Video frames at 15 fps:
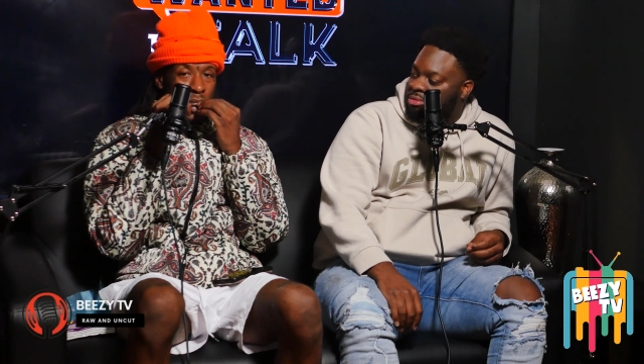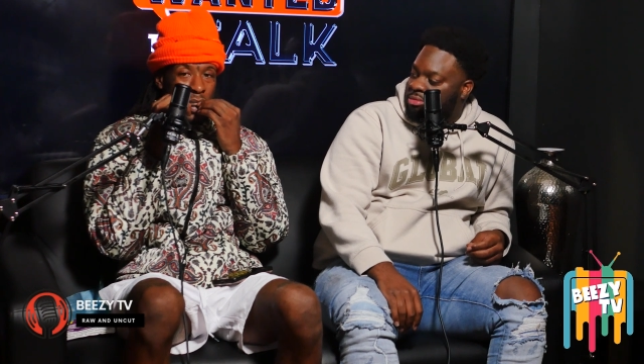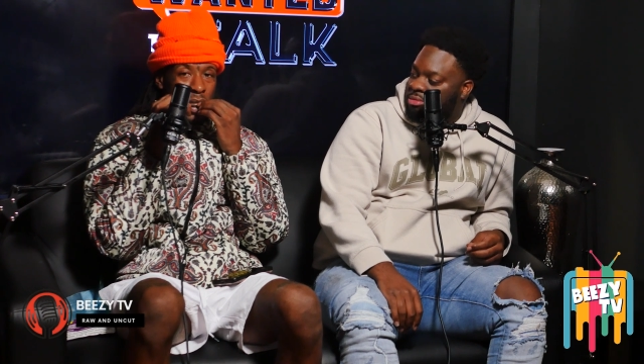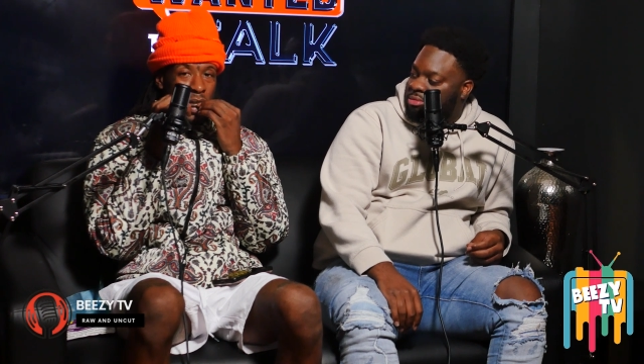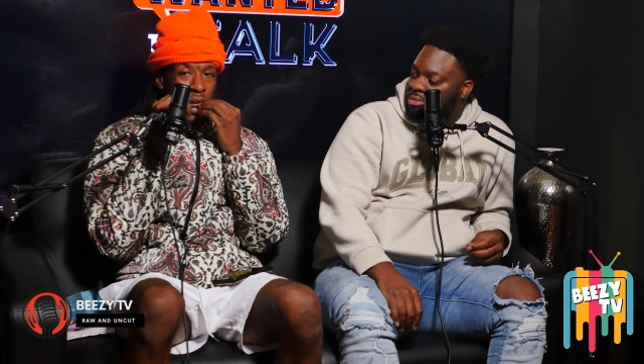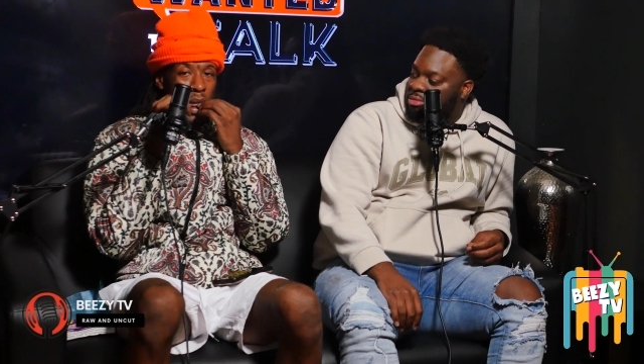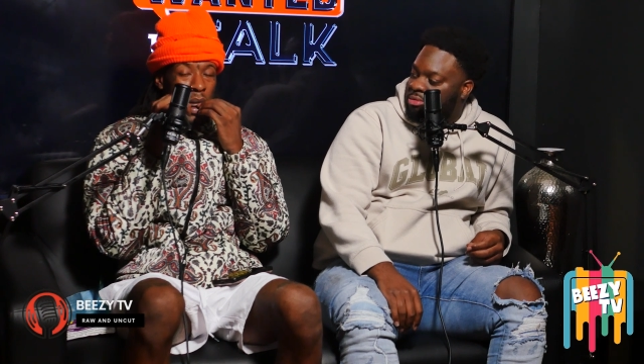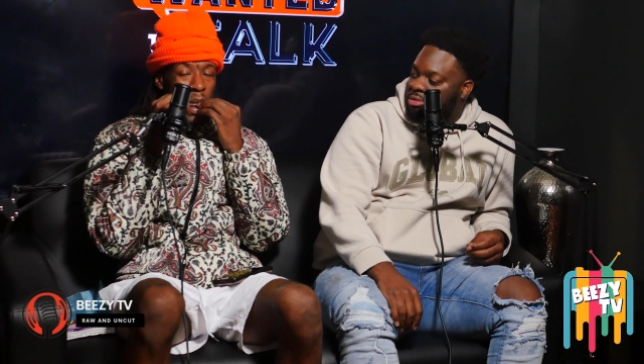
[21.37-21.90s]

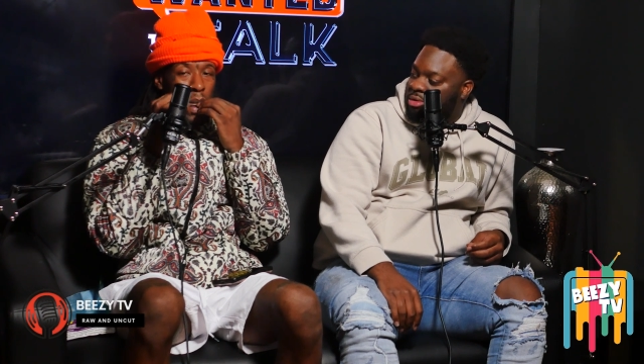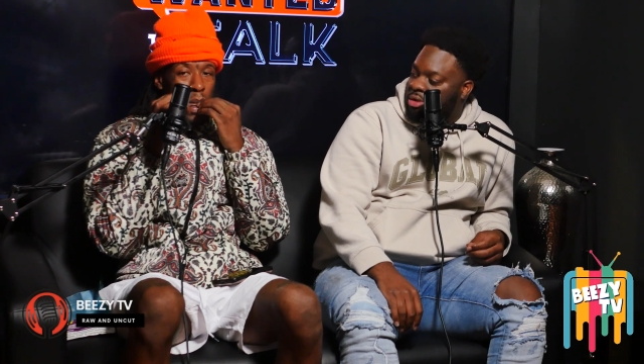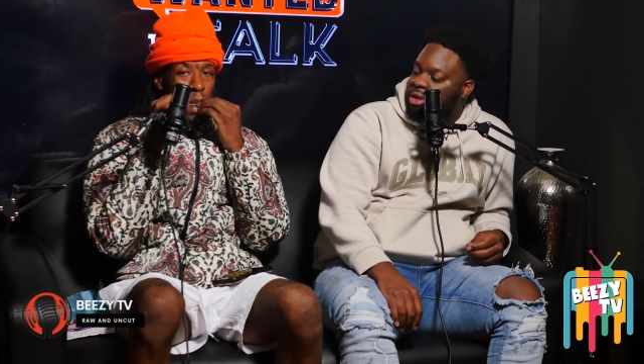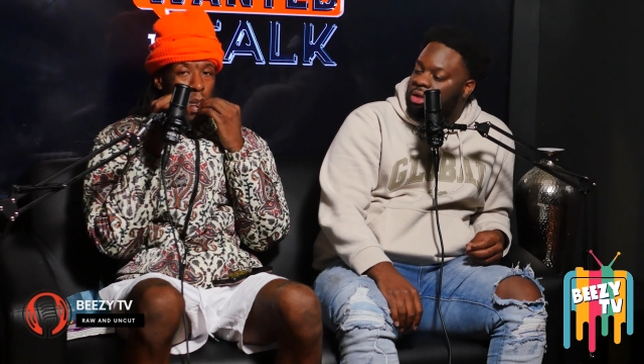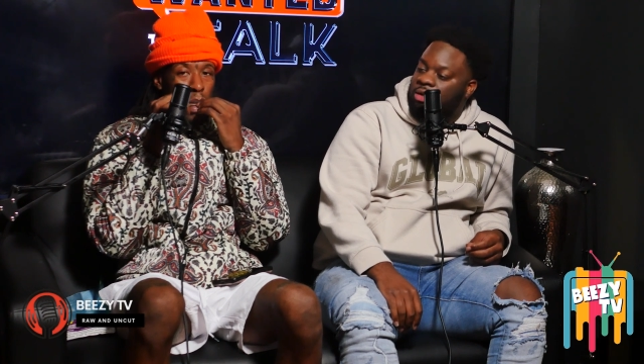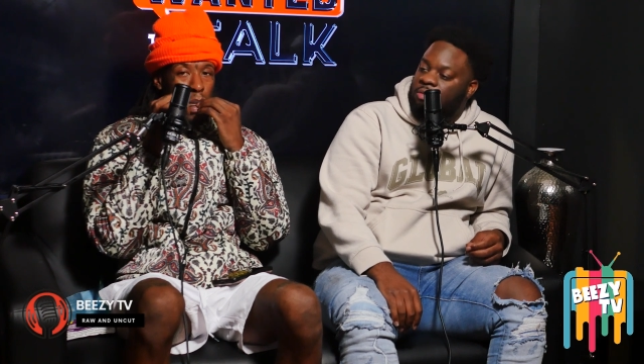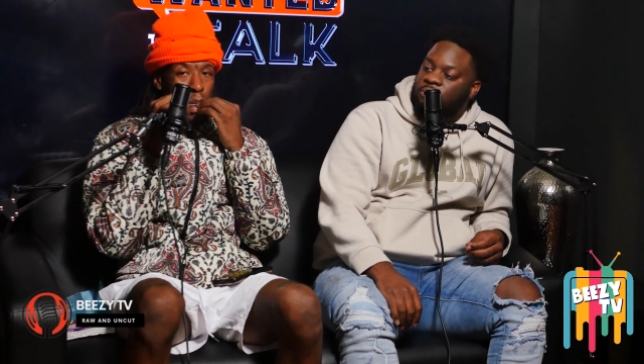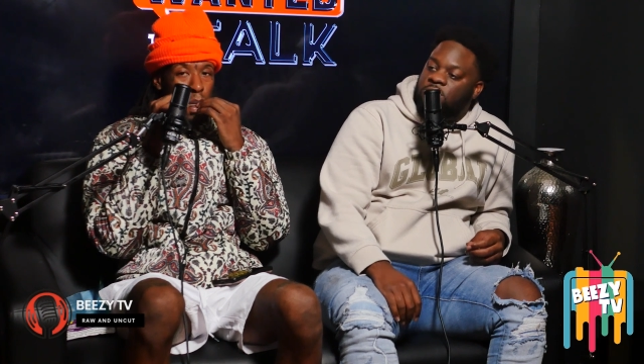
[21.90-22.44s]
shit.
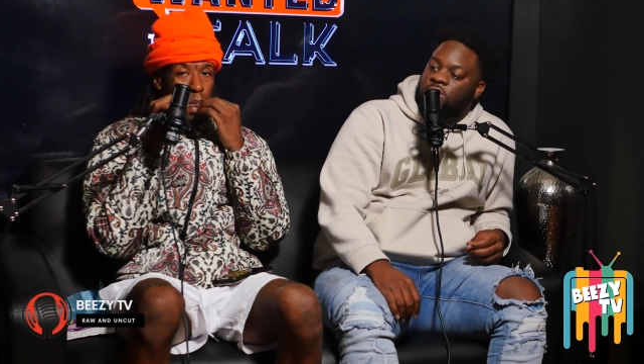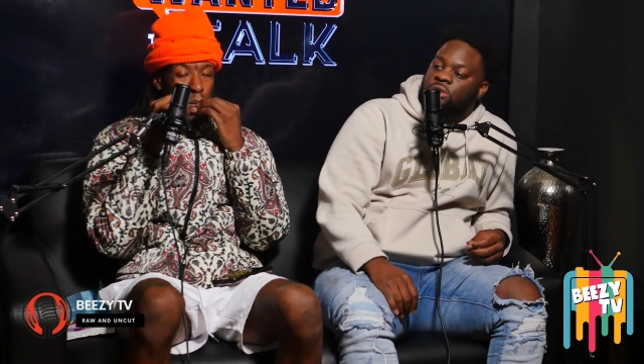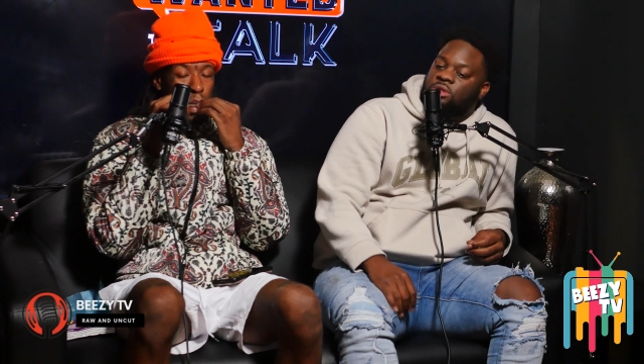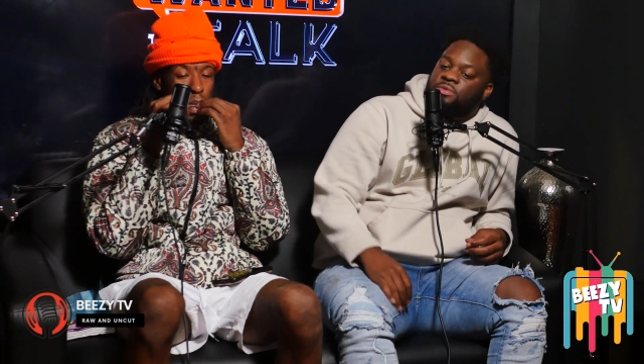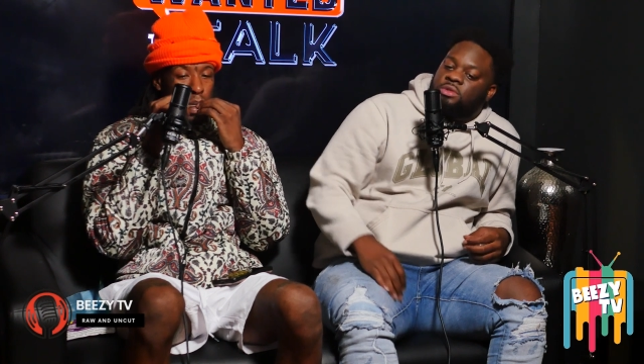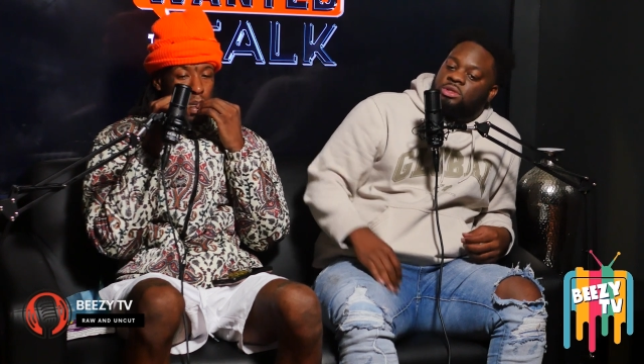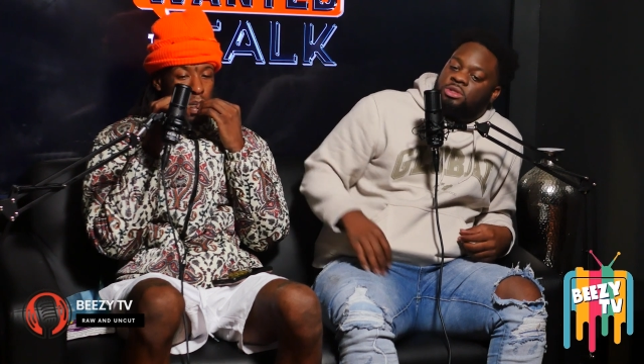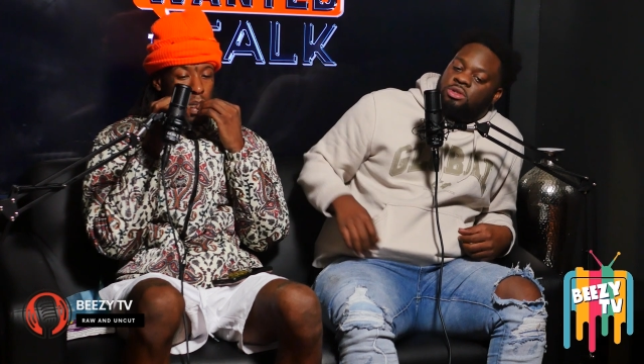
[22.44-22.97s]
Yeah, for sure,
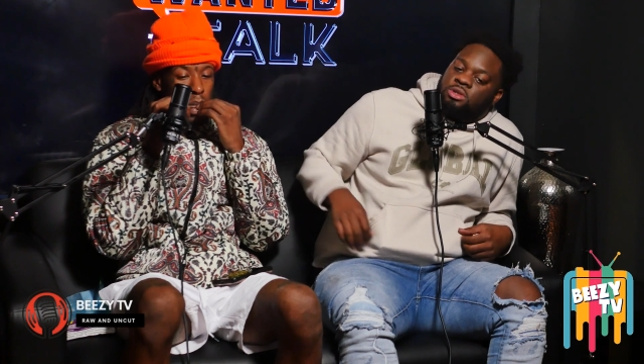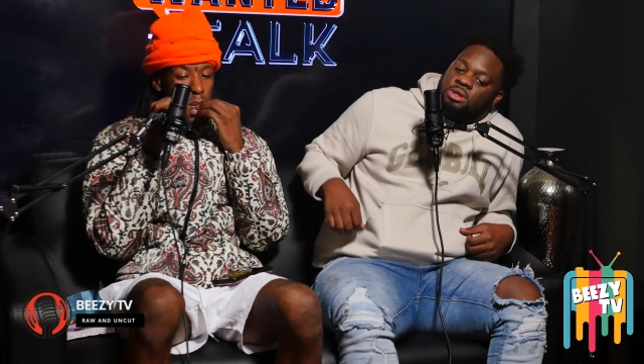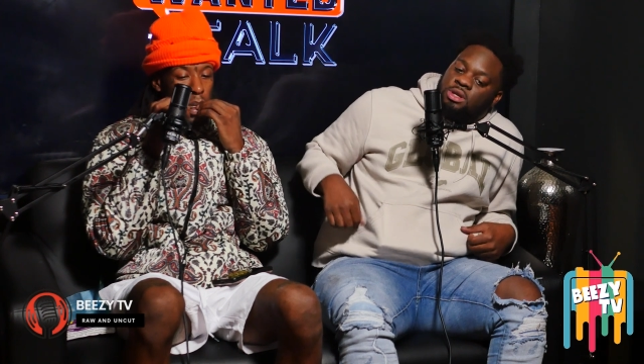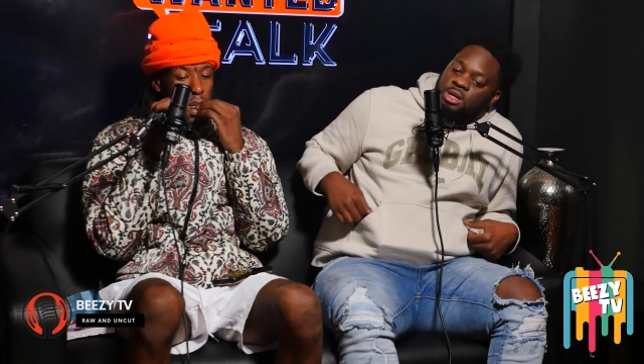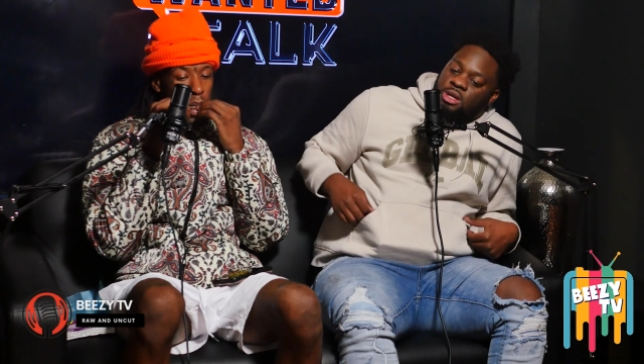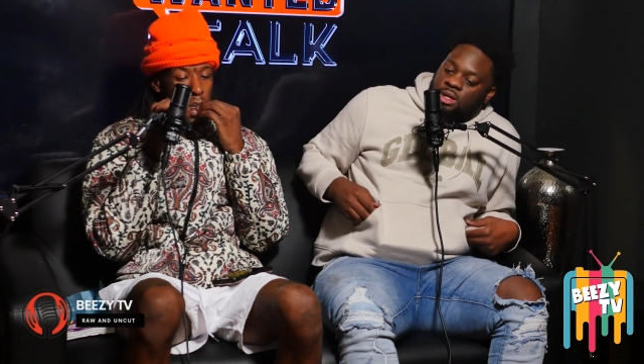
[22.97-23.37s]
for sure.